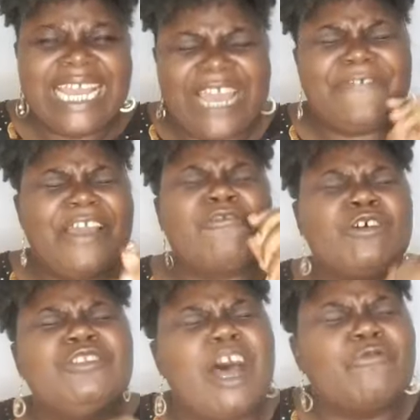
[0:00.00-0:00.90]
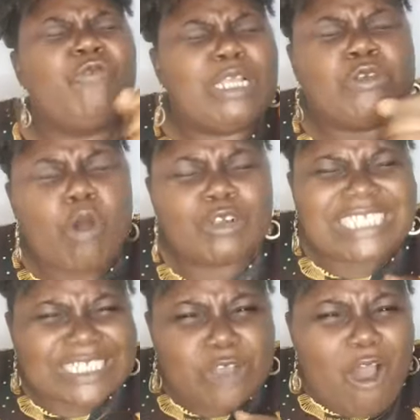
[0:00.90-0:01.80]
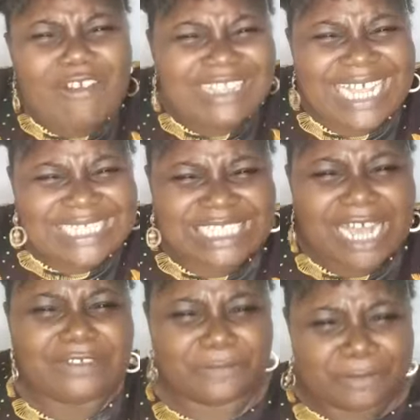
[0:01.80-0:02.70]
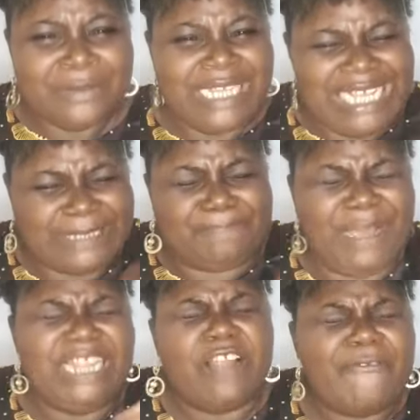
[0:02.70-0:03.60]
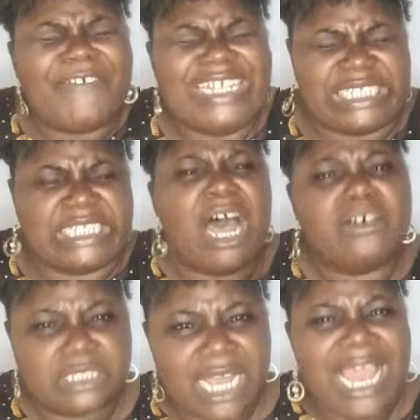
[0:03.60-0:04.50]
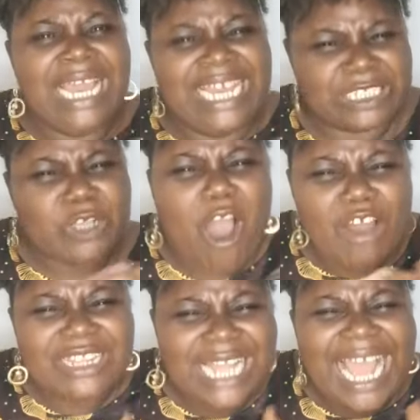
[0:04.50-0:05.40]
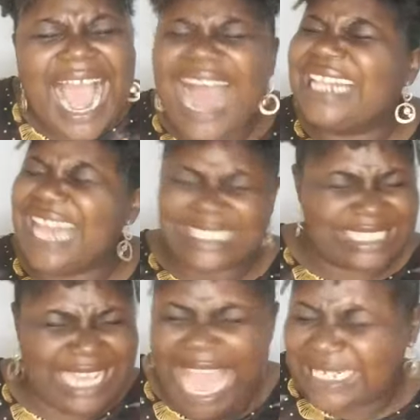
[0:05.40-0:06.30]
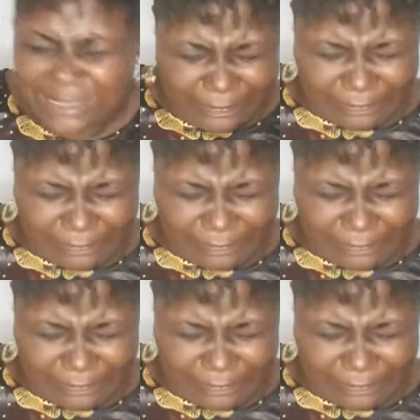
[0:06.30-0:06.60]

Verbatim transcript: If he could not withhold his only son, his beloved son, his only Alavia ah,